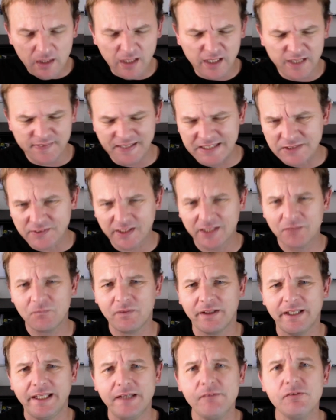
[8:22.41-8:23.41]
And that's kind of
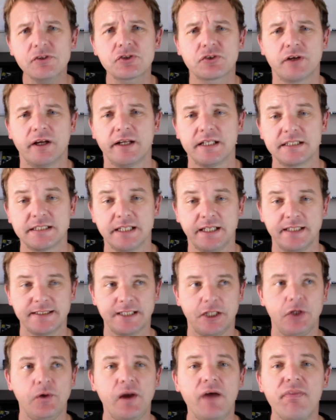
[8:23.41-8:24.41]
what he was trying to say, is that
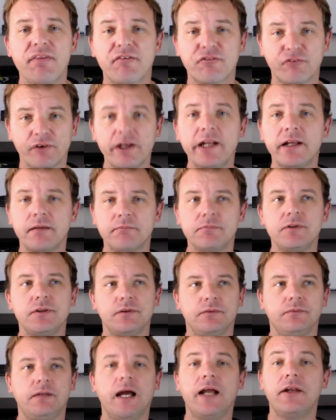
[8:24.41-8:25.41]
you have the freedom
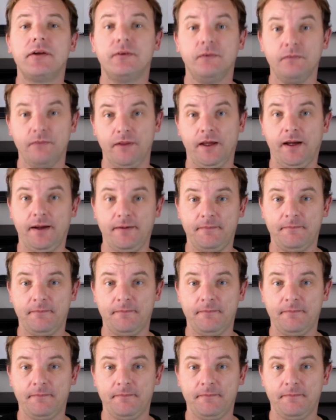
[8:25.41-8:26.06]
to not do that.